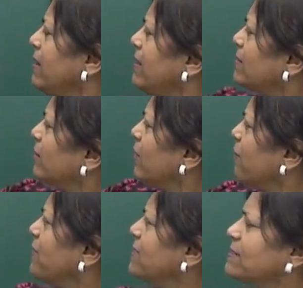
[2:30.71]
Let's look
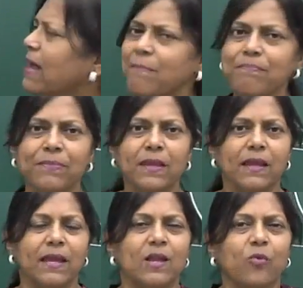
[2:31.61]
at the first sum.
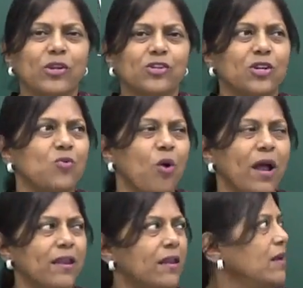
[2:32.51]
In question
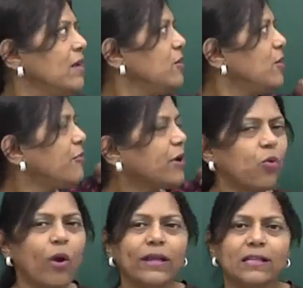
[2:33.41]
1, you're
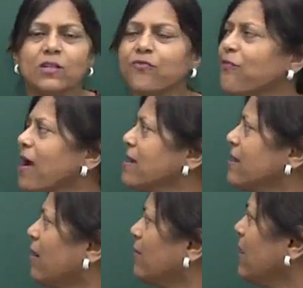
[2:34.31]
required to
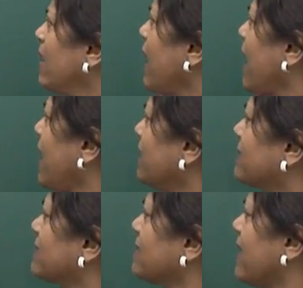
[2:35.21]
find out
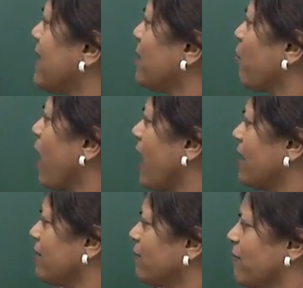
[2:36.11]
x and
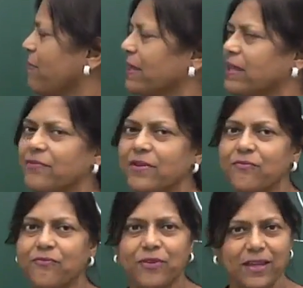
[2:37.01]
y from the
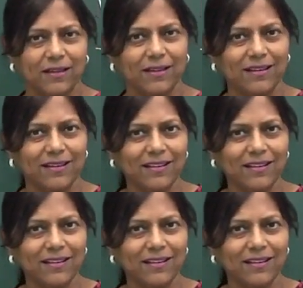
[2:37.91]
given figure.